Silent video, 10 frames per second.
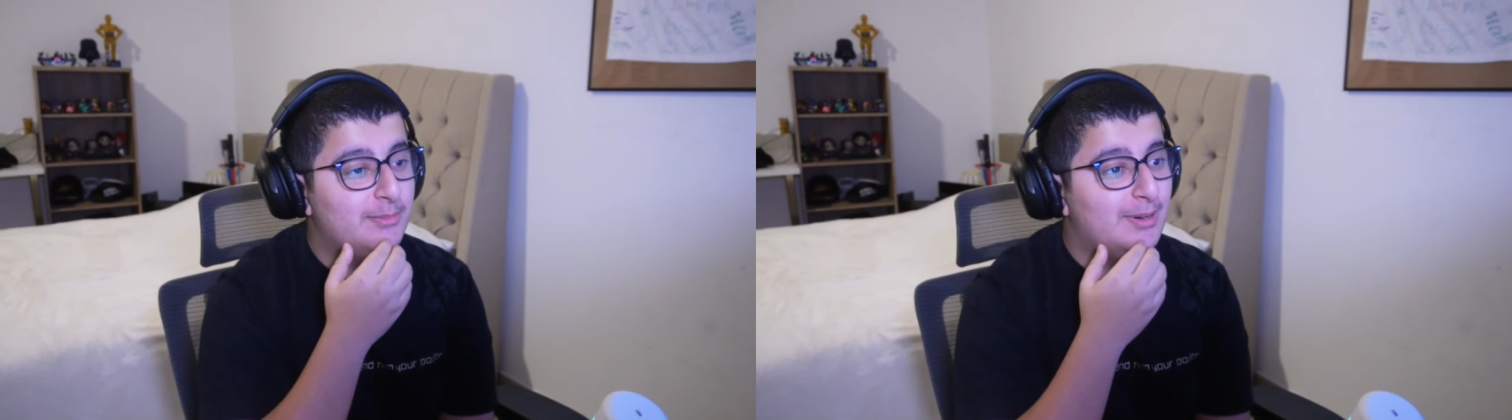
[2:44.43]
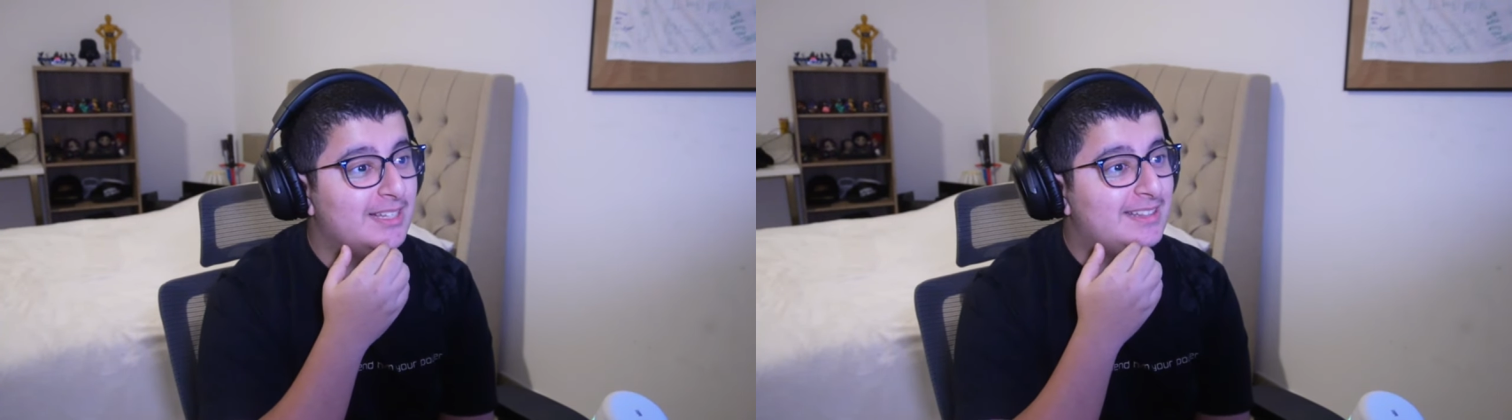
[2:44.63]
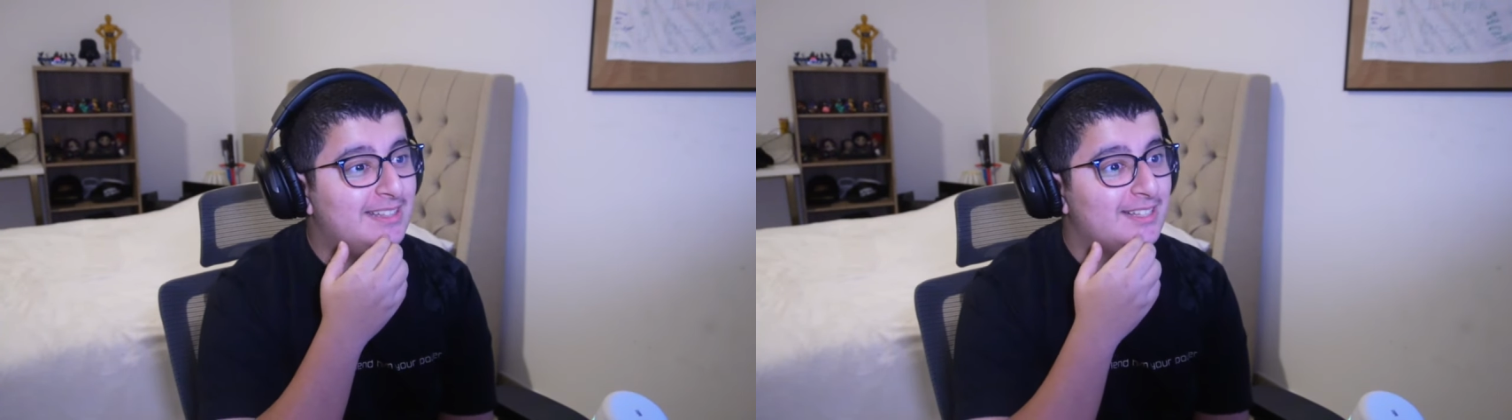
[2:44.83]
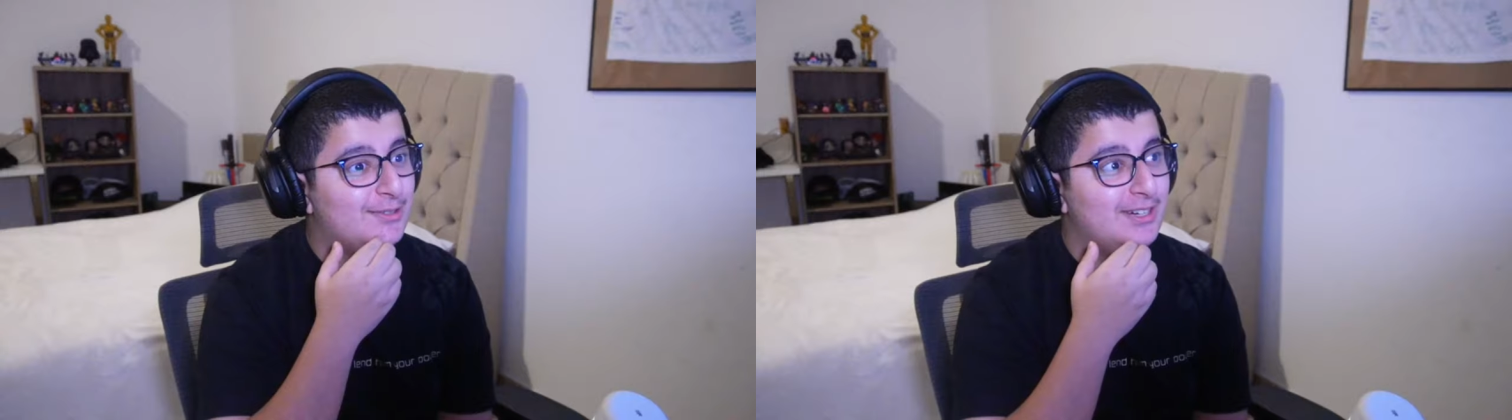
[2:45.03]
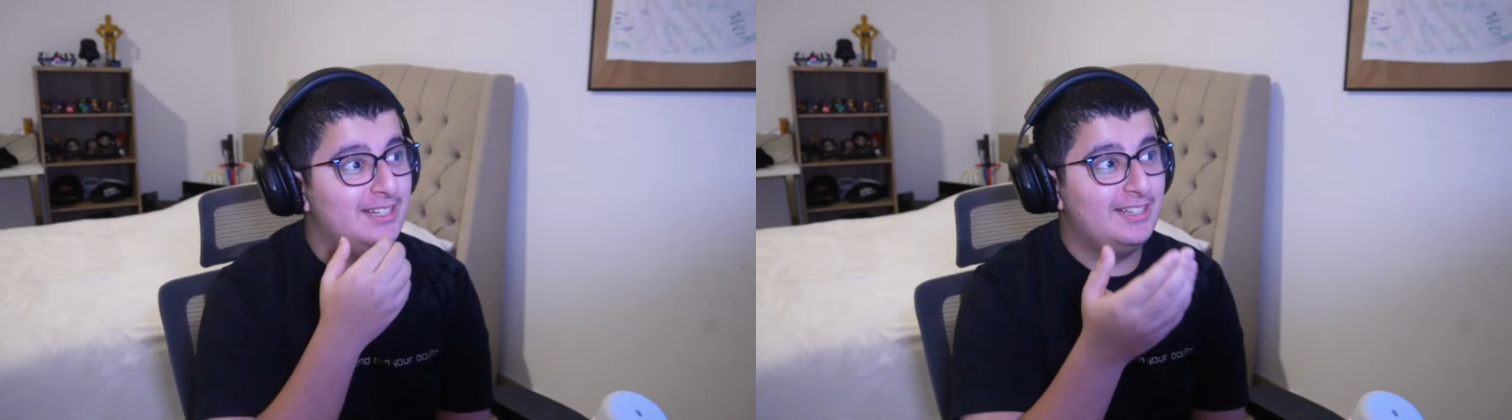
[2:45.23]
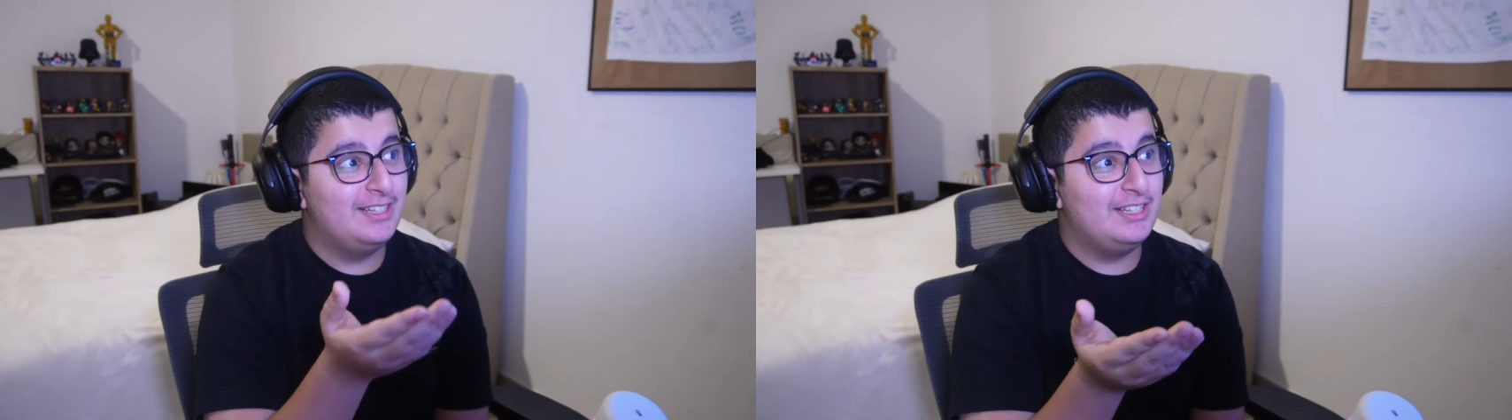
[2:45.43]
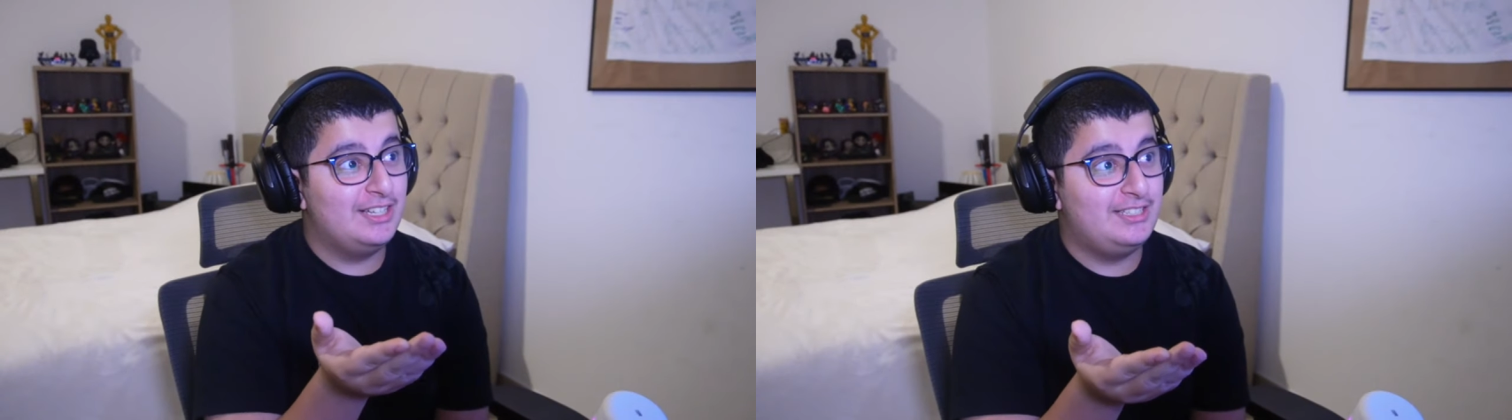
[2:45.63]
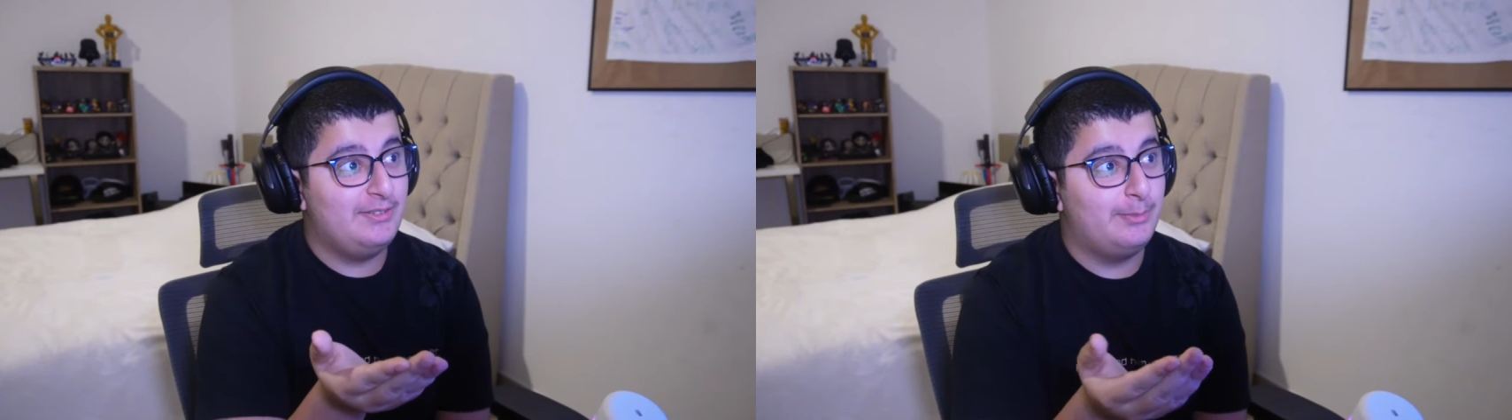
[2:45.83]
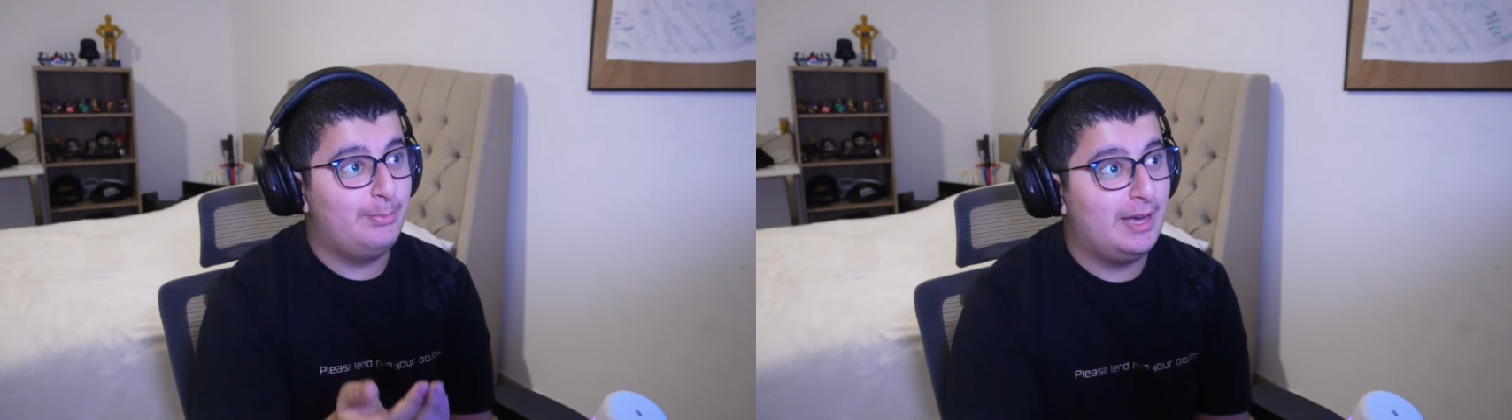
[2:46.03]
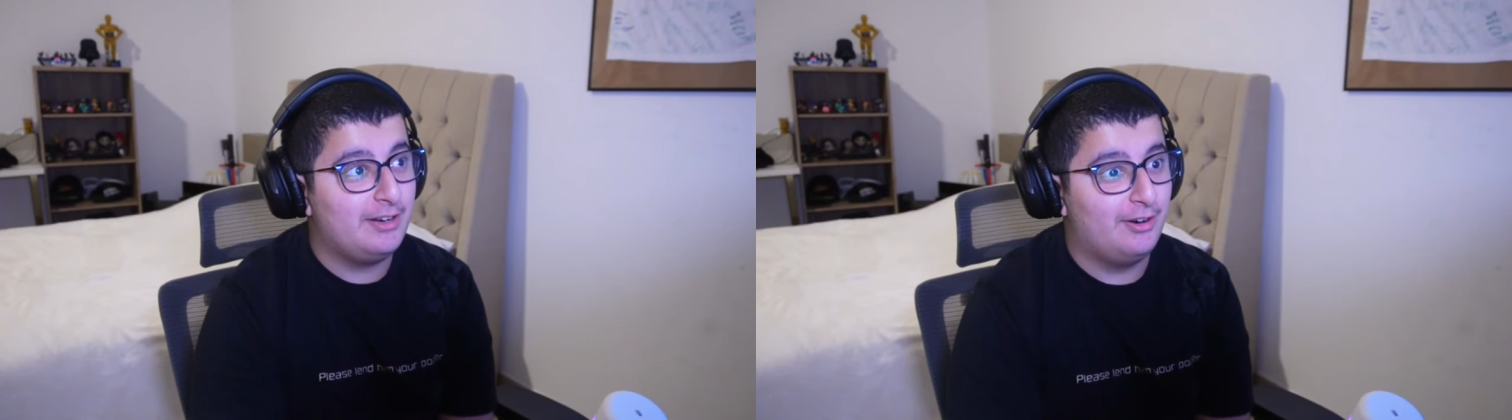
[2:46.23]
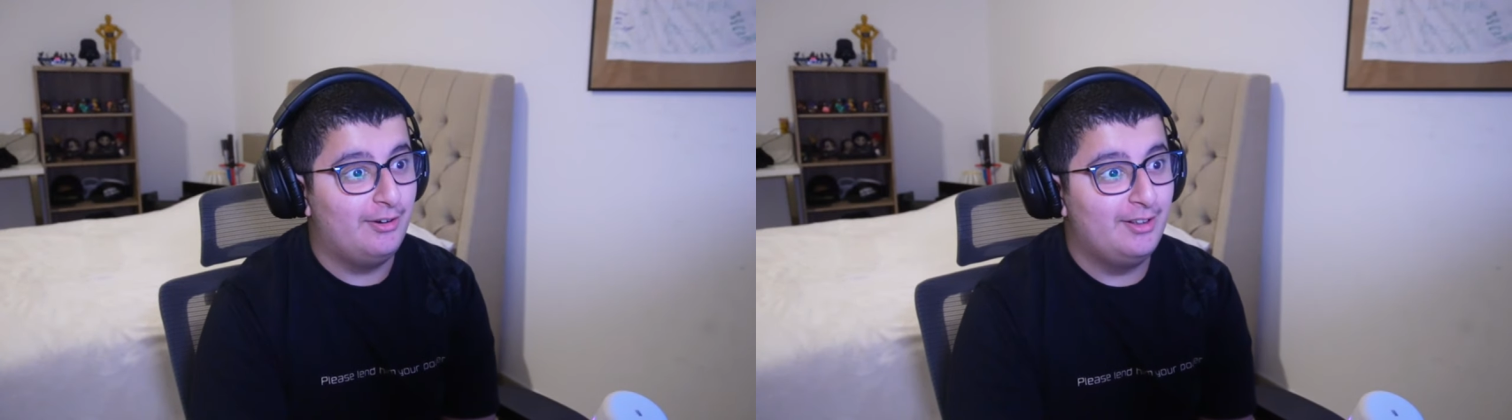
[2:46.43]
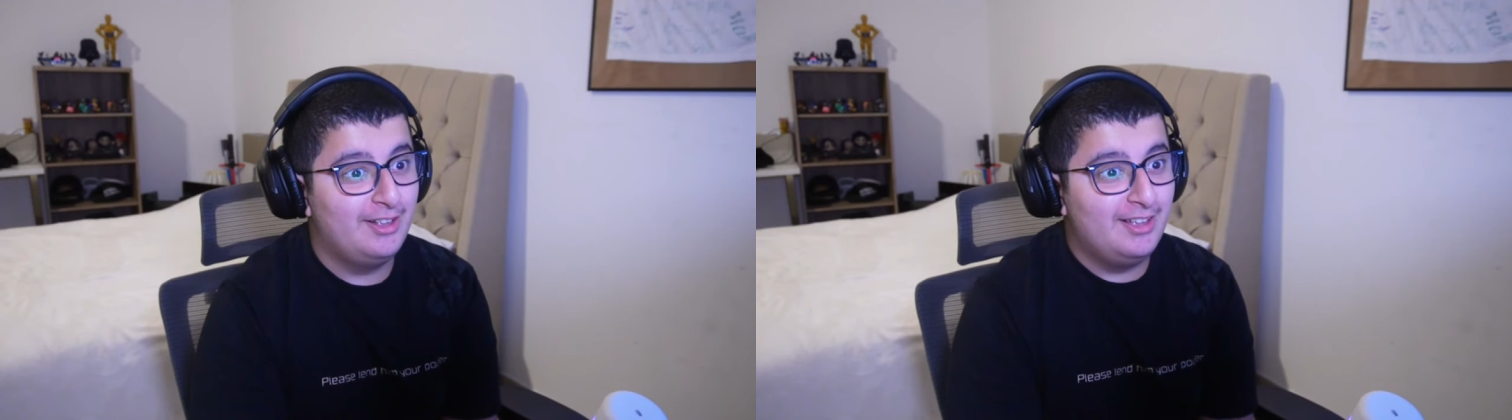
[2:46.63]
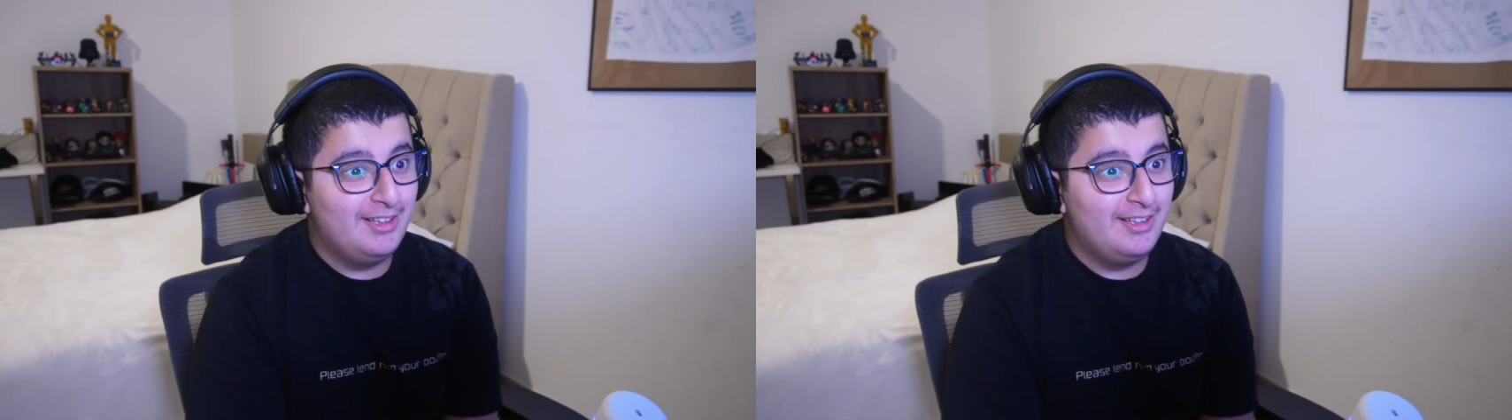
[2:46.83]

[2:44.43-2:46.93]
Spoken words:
but this one is even better.